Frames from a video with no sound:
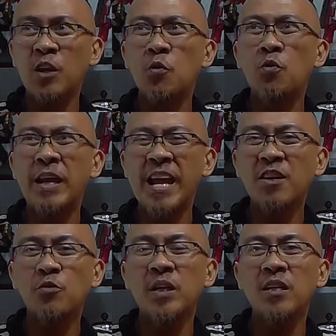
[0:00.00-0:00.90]
you
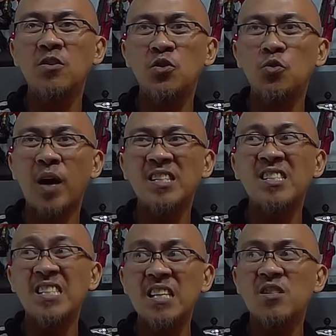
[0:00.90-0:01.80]
can't really
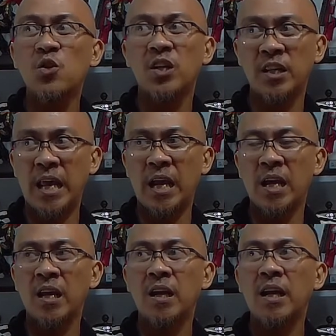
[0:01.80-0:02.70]
do a season
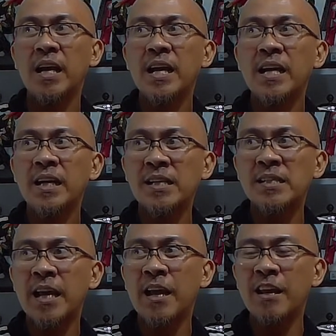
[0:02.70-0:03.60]
thing.
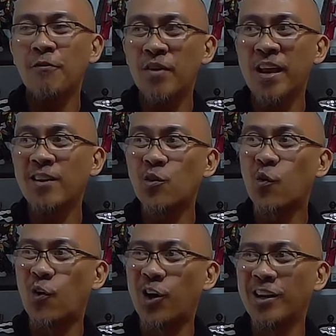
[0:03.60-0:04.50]
Kasi if
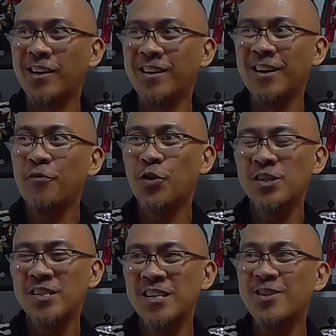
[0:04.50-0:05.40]
later on,
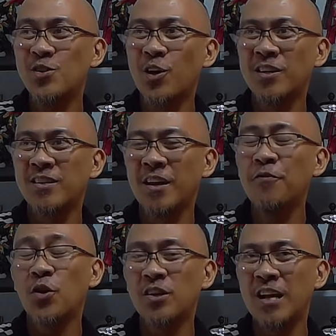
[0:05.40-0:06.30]
if
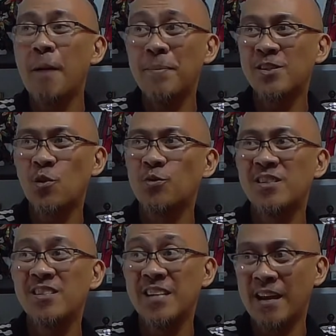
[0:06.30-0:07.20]
your
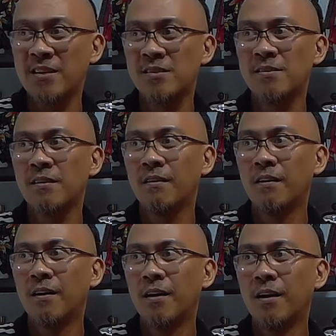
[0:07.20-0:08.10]
episode 6
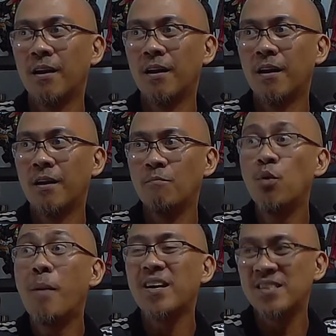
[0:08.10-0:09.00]

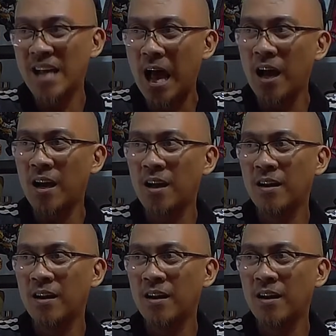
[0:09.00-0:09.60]
bumagsak,